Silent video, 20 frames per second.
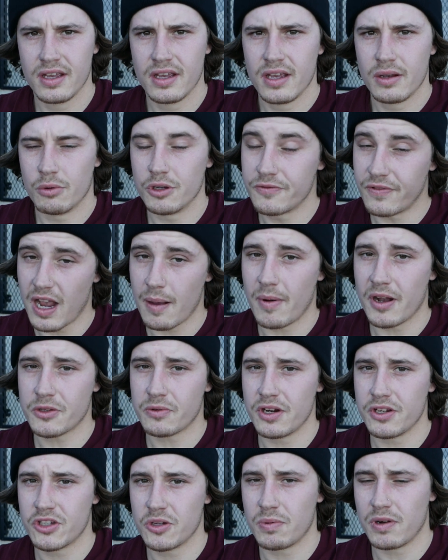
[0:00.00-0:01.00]
It was
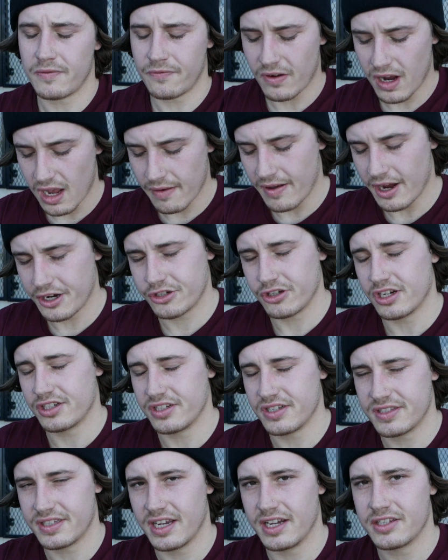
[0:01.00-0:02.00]
5x22.5 actually, I
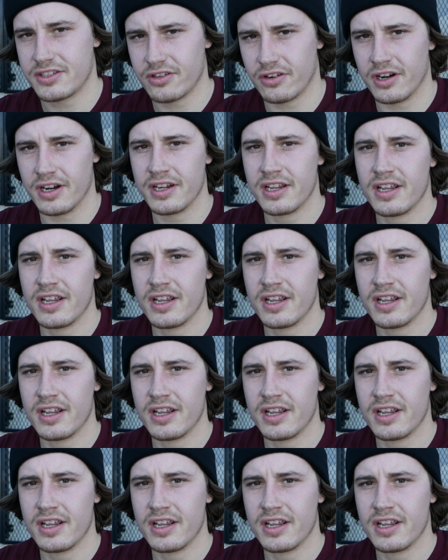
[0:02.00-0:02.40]
should say, sorry.